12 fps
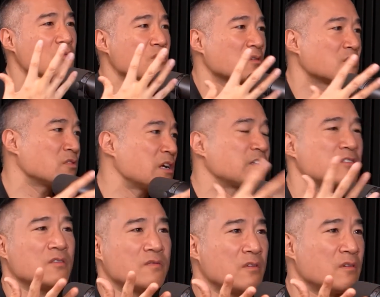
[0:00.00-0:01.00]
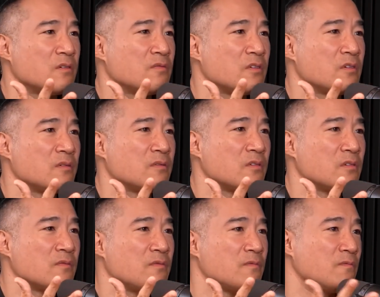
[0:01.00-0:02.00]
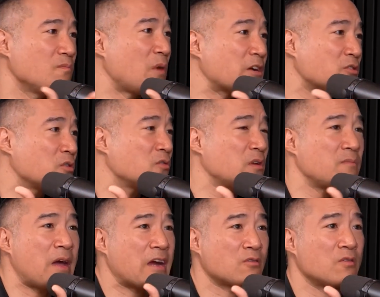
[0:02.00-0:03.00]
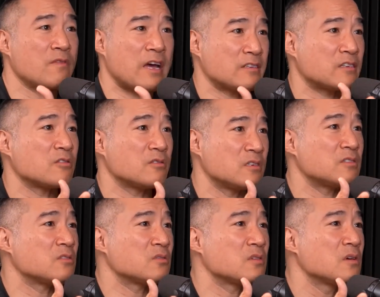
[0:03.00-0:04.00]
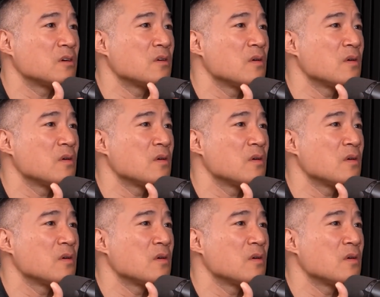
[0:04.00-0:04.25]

or creation of, the, of the, the micro and macrovascular tissues.